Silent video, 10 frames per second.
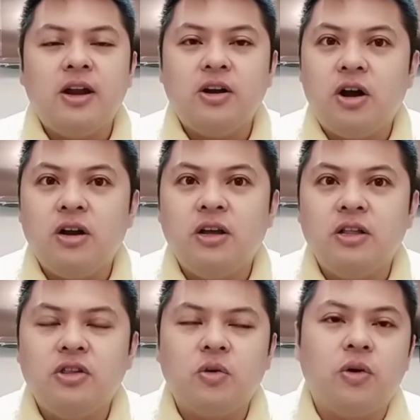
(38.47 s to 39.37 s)

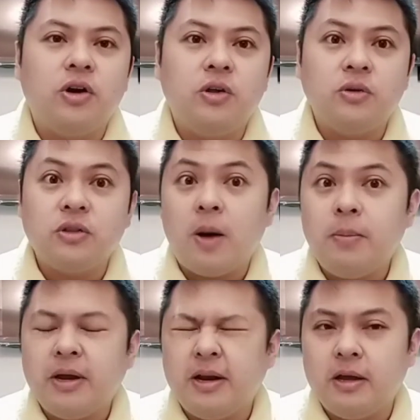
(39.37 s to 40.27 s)
knowledge or yung
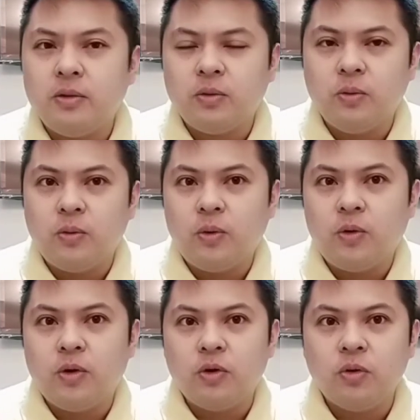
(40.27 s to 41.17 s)
topic na ituturo ko. No?